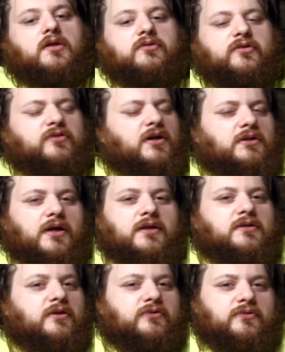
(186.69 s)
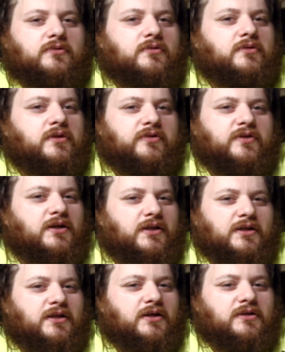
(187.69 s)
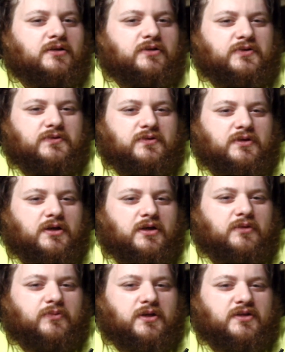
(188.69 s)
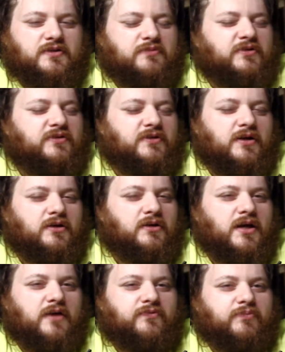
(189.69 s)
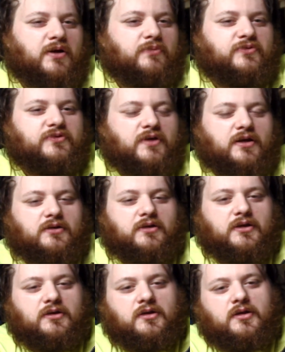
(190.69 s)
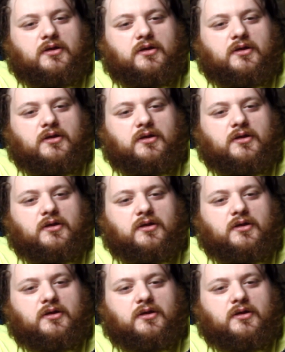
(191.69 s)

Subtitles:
Does not like this. Does not like that in this. It seems to have problems cycling.